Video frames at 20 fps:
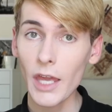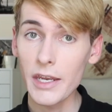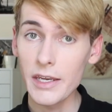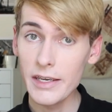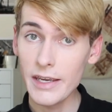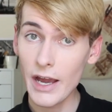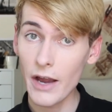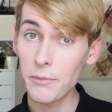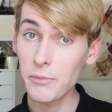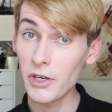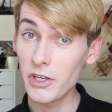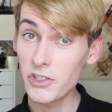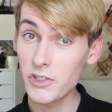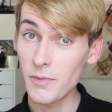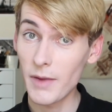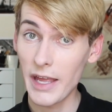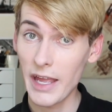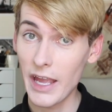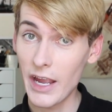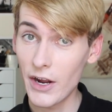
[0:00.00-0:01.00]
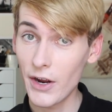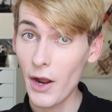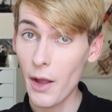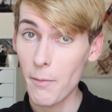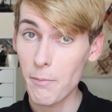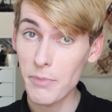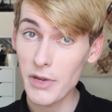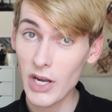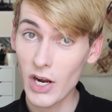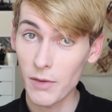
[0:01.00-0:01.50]
Now I'm going to do my hair,
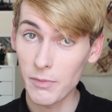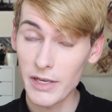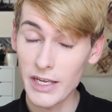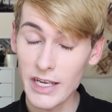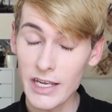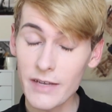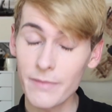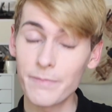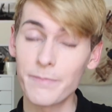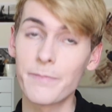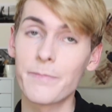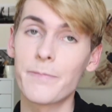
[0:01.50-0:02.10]
BRB.